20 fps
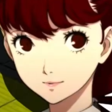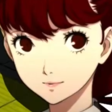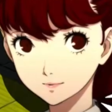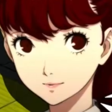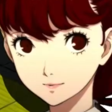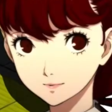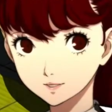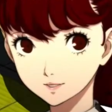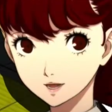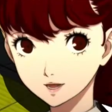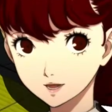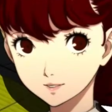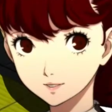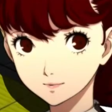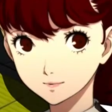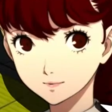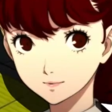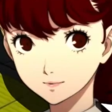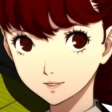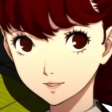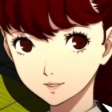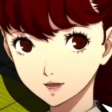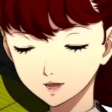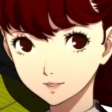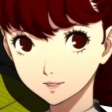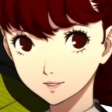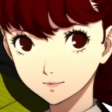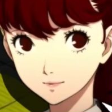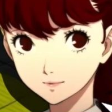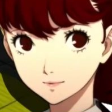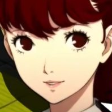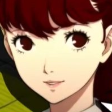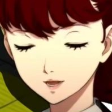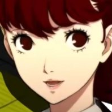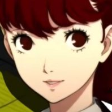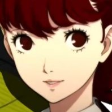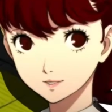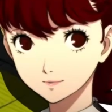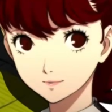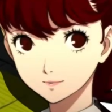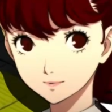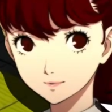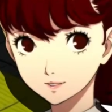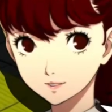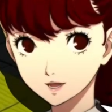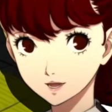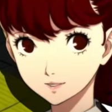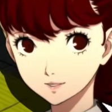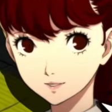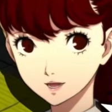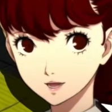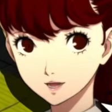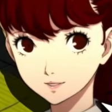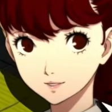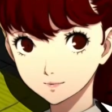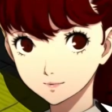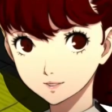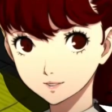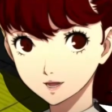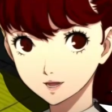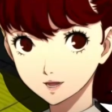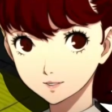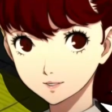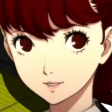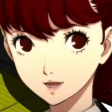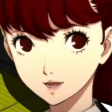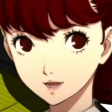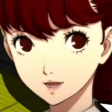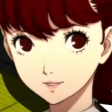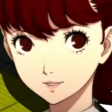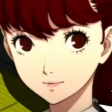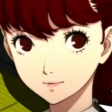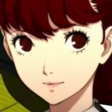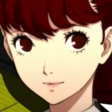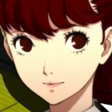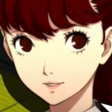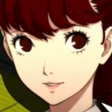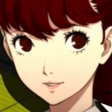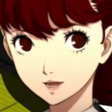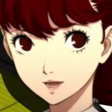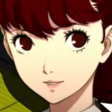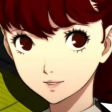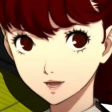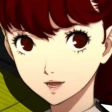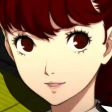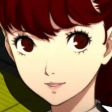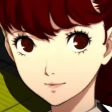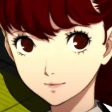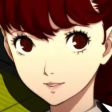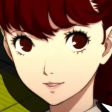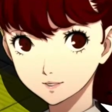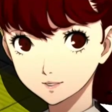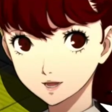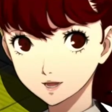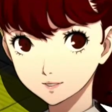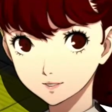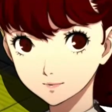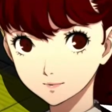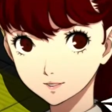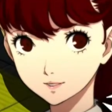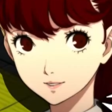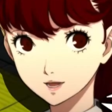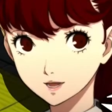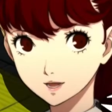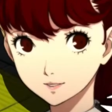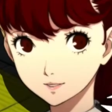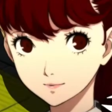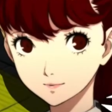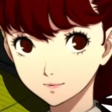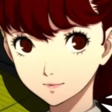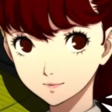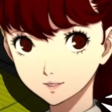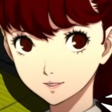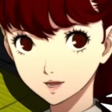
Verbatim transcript: Well, I have to get to practice, so it's time for me to go. Thanks so much for today. Excuse me.